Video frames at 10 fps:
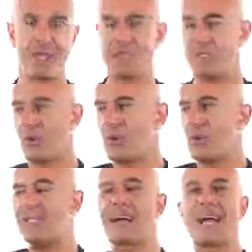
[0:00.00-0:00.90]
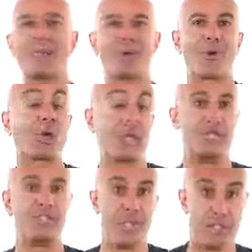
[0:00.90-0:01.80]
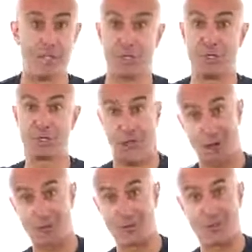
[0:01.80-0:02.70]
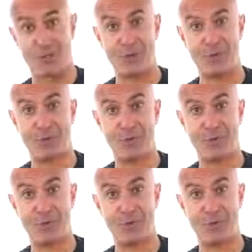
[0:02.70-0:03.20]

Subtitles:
So we talk about organizational culture.